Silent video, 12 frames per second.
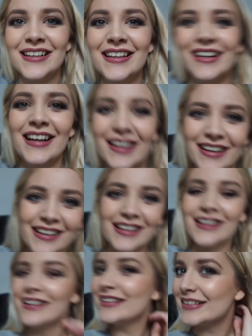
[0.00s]
so
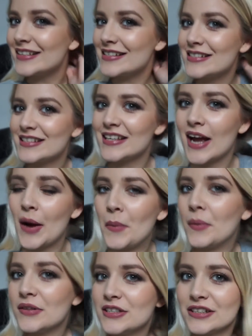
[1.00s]
you can see how
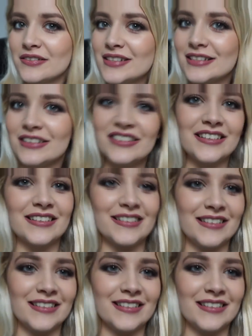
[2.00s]
to do this look.